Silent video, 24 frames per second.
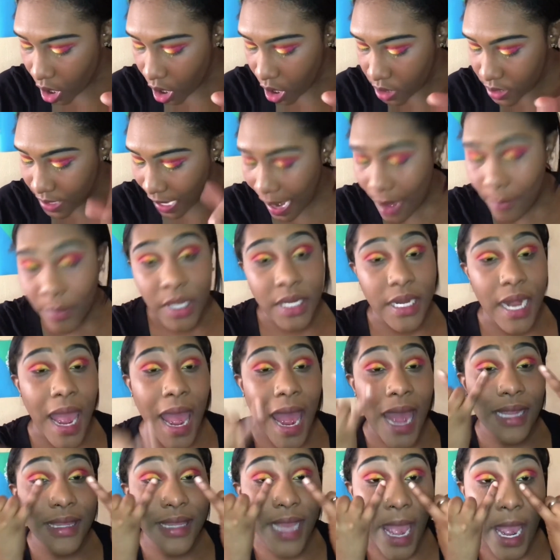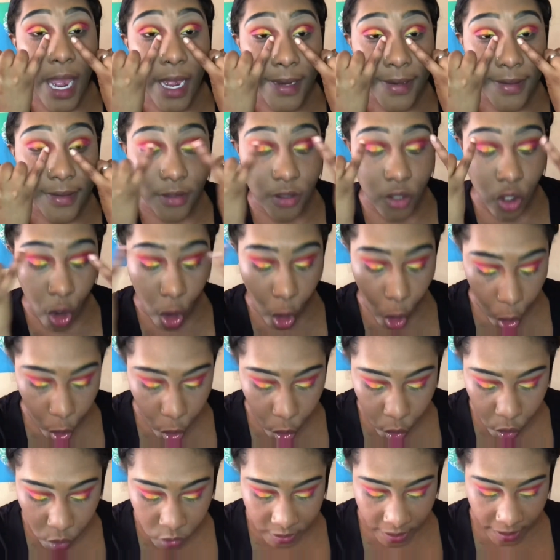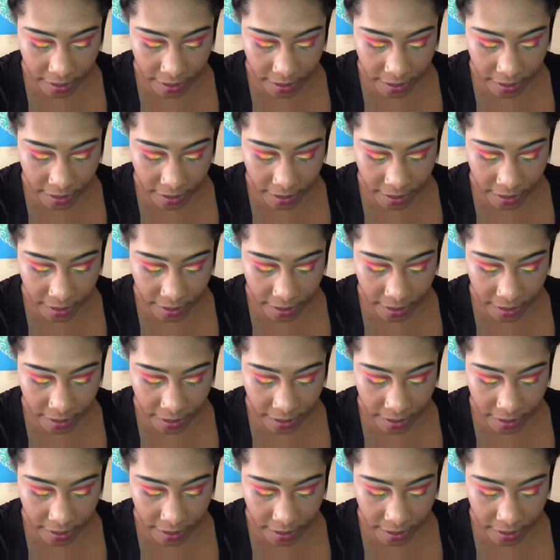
now I'm gonna add that gold.